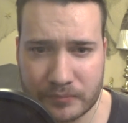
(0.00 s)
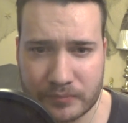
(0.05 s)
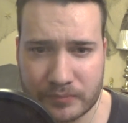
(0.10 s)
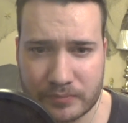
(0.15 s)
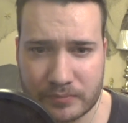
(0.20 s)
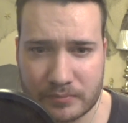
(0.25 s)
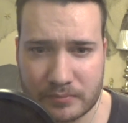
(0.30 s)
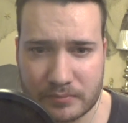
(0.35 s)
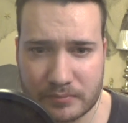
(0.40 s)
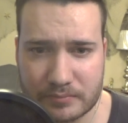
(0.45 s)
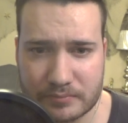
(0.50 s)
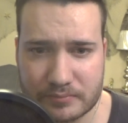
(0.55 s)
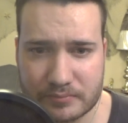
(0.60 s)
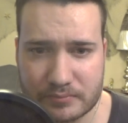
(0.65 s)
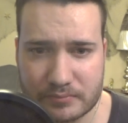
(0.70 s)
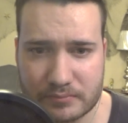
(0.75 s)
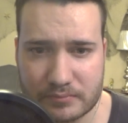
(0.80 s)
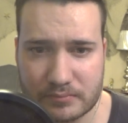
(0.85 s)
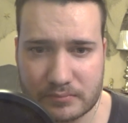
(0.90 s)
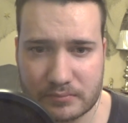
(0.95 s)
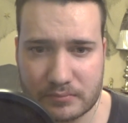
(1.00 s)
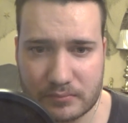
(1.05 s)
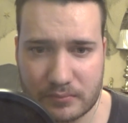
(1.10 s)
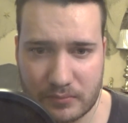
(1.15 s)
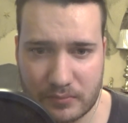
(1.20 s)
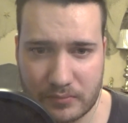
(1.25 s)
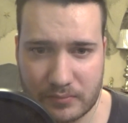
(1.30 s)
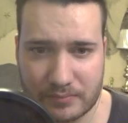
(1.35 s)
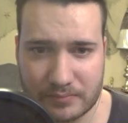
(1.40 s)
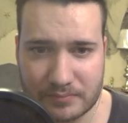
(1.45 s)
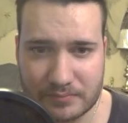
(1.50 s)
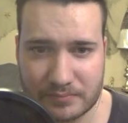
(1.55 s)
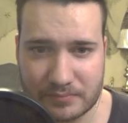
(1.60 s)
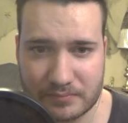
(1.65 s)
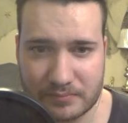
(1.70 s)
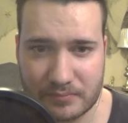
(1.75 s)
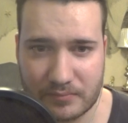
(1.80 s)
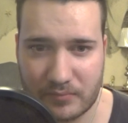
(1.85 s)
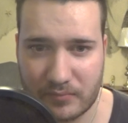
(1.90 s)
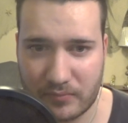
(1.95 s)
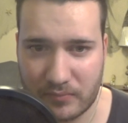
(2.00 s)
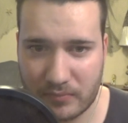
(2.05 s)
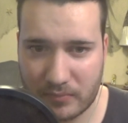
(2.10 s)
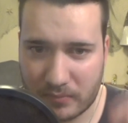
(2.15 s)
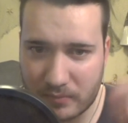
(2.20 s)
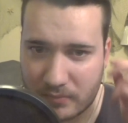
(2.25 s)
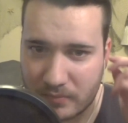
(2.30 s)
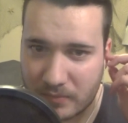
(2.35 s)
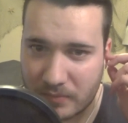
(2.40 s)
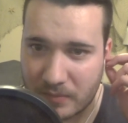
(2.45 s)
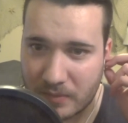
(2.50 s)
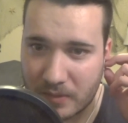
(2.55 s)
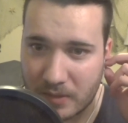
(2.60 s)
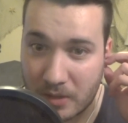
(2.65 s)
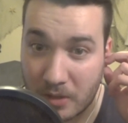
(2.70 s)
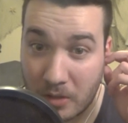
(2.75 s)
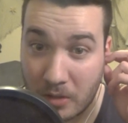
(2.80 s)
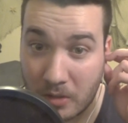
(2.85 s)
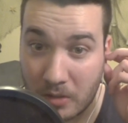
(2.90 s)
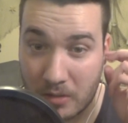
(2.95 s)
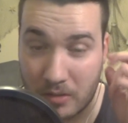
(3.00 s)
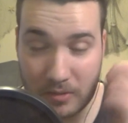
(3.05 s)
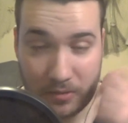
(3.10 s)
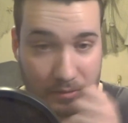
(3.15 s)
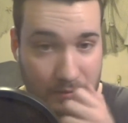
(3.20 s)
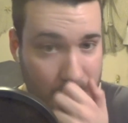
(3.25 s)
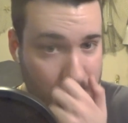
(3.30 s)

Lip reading: (no one is talking)